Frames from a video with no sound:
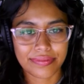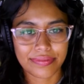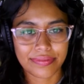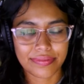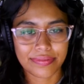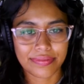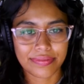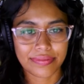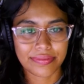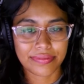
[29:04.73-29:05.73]

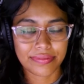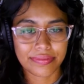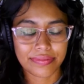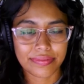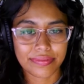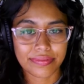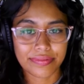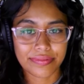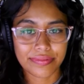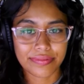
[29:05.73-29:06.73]

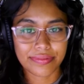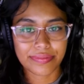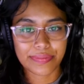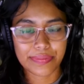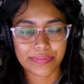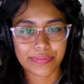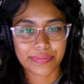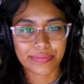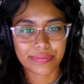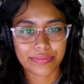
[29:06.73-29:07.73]

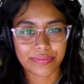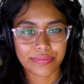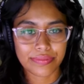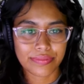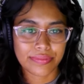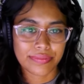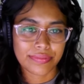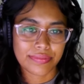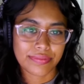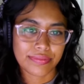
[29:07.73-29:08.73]

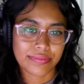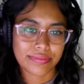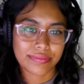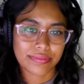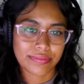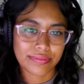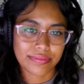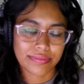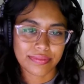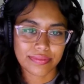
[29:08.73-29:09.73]

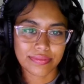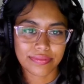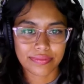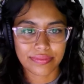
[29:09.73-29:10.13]
The person shown says nothing.